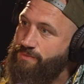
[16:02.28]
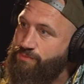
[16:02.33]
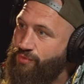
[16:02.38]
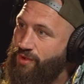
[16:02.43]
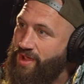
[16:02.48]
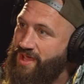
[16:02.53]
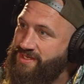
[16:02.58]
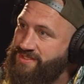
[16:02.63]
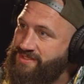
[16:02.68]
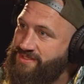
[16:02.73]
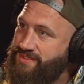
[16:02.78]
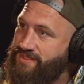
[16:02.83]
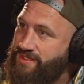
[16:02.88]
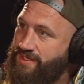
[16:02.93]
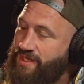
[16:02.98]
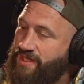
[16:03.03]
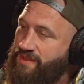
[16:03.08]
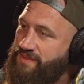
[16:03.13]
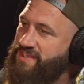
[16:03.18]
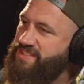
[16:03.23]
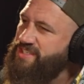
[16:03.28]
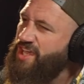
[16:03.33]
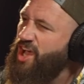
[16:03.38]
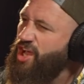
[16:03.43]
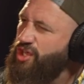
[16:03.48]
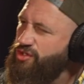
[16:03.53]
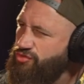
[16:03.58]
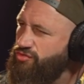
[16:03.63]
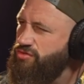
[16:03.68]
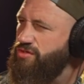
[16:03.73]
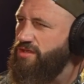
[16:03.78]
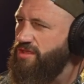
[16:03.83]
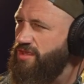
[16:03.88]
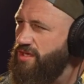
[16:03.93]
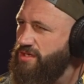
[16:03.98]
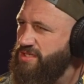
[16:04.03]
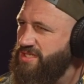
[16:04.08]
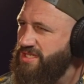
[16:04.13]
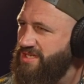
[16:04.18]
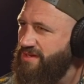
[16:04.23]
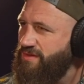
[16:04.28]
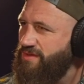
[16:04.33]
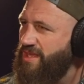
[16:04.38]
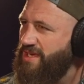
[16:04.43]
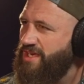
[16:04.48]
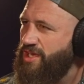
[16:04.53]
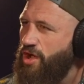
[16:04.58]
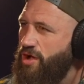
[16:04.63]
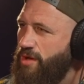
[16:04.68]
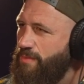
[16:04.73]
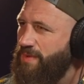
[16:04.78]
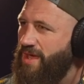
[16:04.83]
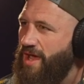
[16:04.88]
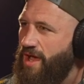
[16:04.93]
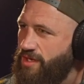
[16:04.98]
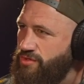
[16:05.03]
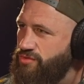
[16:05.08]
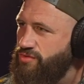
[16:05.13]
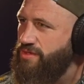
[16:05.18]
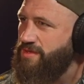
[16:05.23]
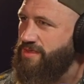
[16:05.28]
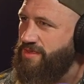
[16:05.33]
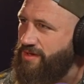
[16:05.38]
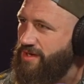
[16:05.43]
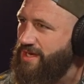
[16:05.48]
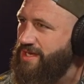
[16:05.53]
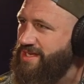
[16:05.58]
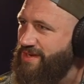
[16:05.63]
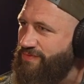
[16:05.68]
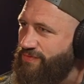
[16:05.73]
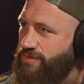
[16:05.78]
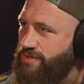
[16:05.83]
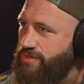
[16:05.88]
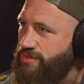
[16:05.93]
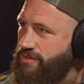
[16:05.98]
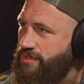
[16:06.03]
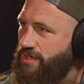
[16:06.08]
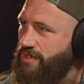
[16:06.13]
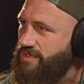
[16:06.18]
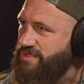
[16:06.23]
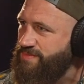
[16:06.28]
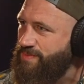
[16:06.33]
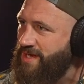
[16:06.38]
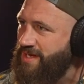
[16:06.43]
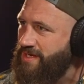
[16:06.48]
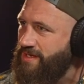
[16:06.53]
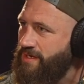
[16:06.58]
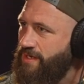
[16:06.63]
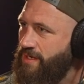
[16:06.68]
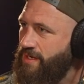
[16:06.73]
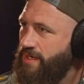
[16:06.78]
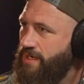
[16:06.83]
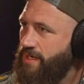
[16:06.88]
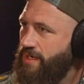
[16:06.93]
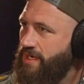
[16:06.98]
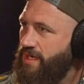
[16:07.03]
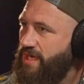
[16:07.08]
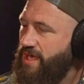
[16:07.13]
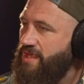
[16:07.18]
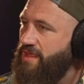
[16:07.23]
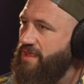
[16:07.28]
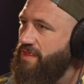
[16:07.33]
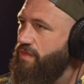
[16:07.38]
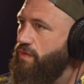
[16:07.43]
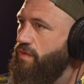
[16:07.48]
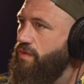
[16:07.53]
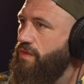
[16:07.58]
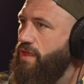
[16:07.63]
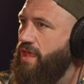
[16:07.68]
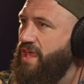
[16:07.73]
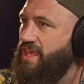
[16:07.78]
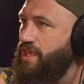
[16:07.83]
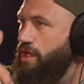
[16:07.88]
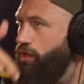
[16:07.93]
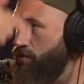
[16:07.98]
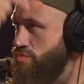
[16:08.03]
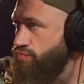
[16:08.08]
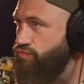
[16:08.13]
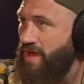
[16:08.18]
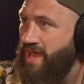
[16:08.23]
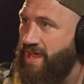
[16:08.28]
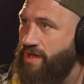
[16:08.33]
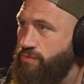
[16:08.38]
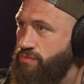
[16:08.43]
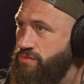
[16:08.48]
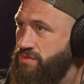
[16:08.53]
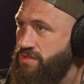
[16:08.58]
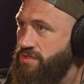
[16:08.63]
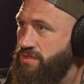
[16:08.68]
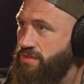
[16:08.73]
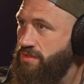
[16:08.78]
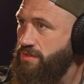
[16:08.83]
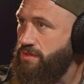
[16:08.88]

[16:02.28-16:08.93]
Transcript: impressed? Okay, that's. There's 130. Di- there can't be 130 different dog collars, mate. It, it goes round